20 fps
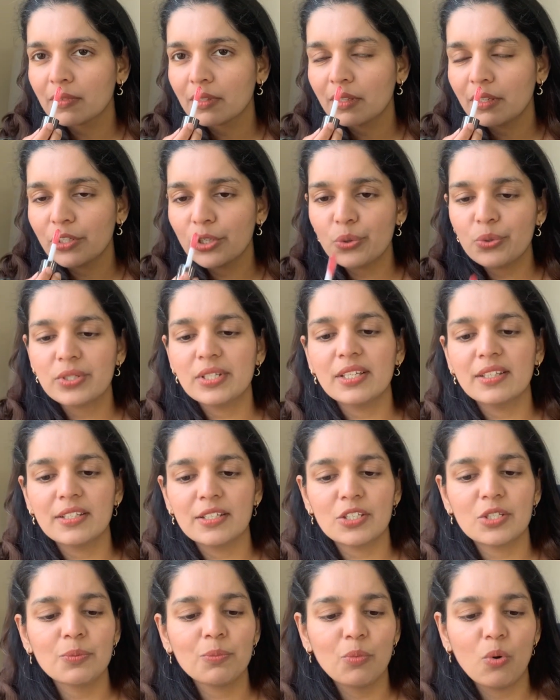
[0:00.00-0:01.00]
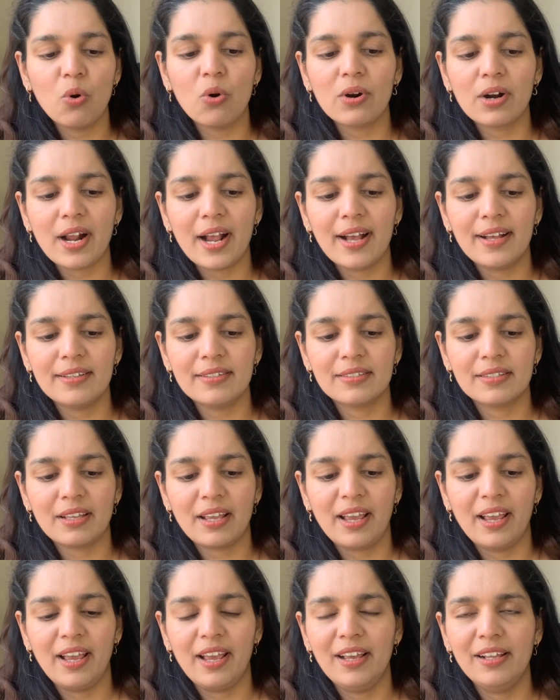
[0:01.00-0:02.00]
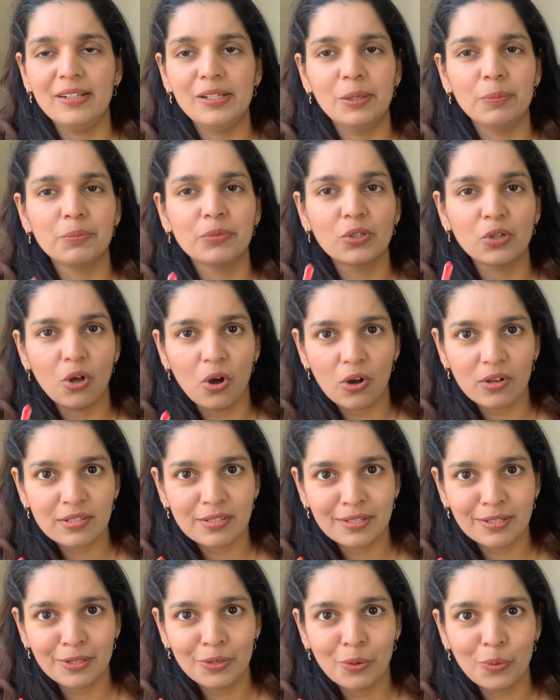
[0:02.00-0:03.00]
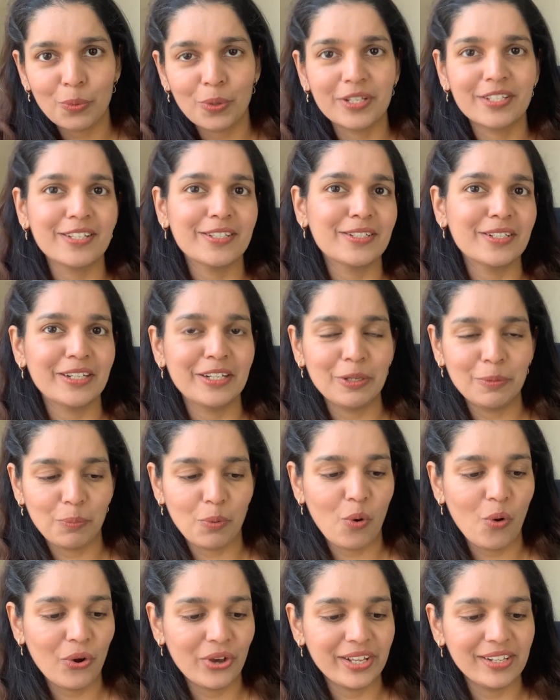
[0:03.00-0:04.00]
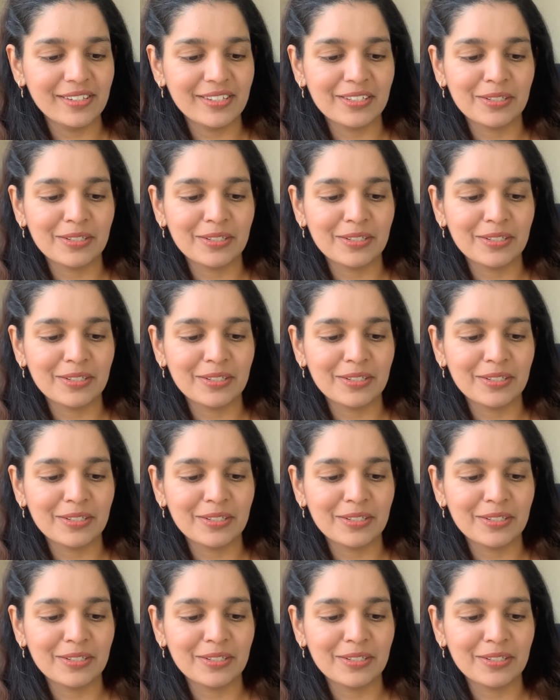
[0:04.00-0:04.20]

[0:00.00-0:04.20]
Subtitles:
using this more as a lip gloss versus a lip oil,